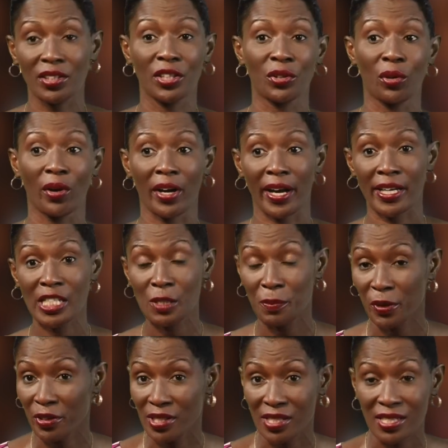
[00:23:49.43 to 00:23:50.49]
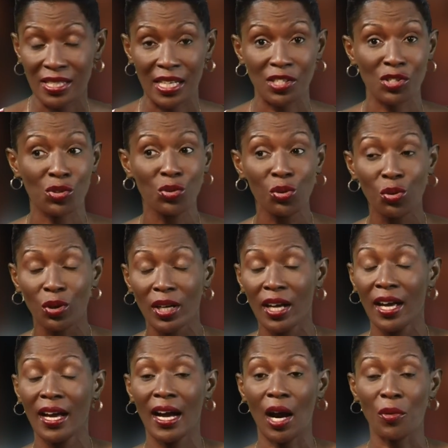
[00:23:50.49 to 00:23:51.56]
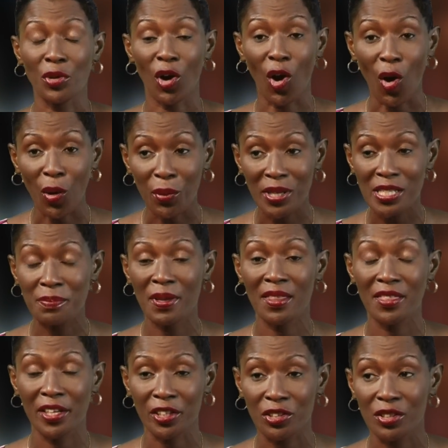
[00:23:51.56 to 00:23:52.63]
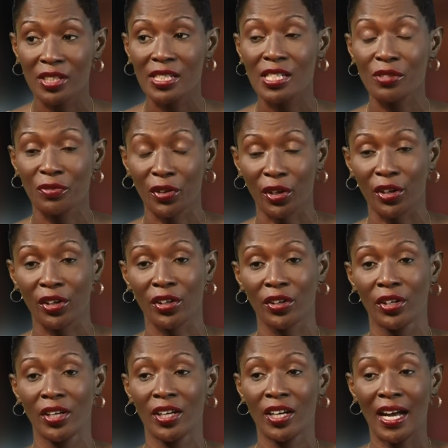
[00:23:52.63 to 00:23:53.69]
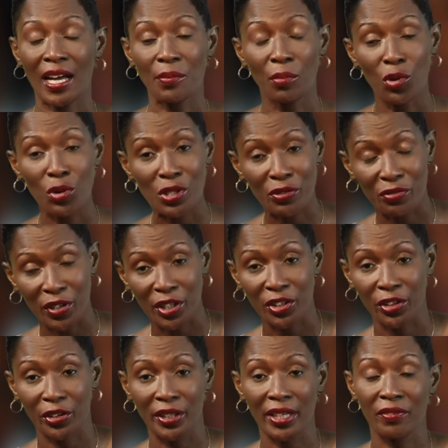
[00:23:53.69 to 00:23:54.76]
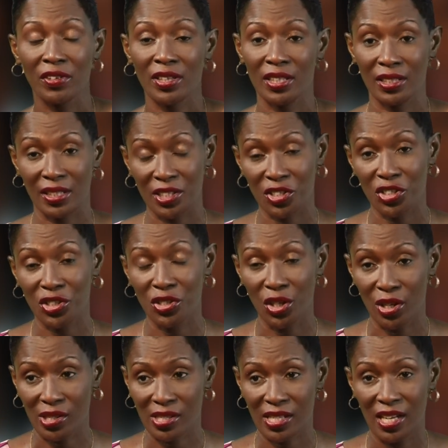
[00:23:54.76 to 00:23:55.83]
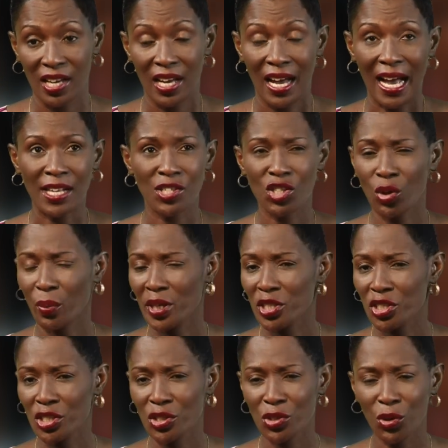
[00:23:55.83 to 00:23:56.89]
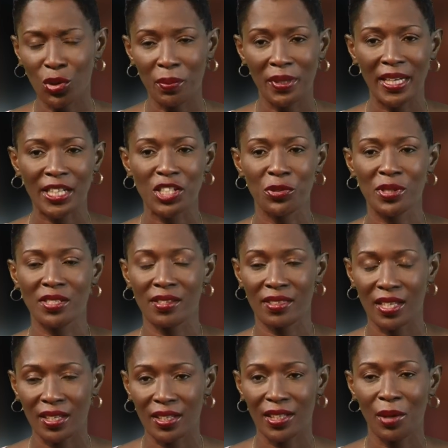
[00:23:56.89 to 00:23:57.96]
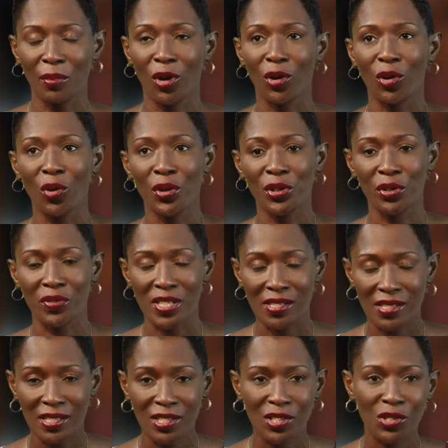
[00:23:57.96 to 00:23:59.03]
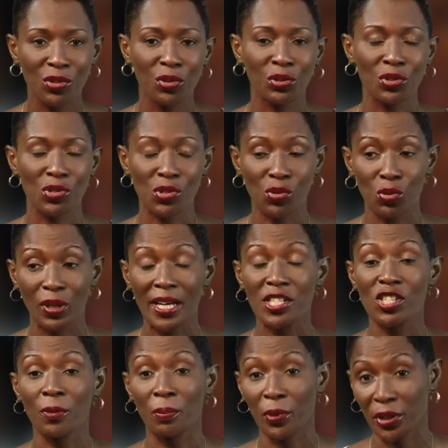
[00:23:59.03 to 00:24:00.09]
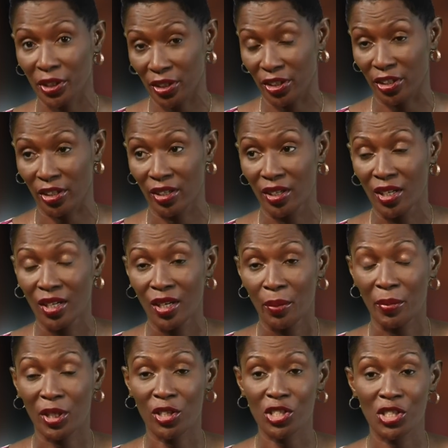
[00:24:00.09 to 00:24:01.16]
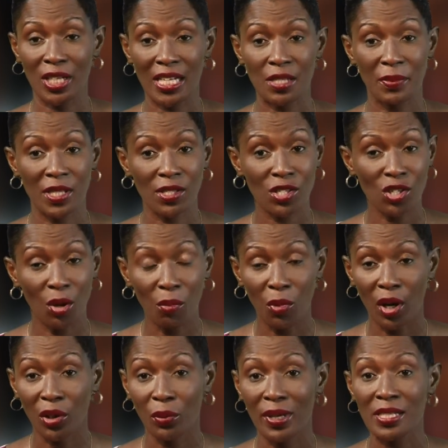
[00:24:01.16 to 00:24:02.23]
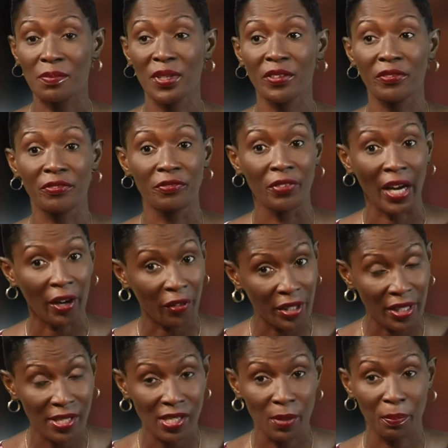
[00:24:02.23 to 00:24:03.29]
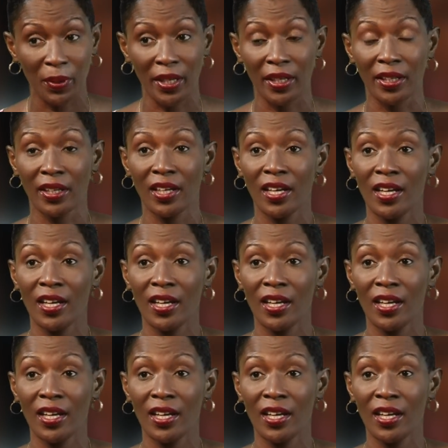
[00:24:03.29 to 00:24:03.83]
you know, her experiences at school. I would always be there to listen for her and motivate her in everything that she does. And so when she told me that she was thinking about going overseas to go to school, I supported her because she has been someone who has been very disciplined,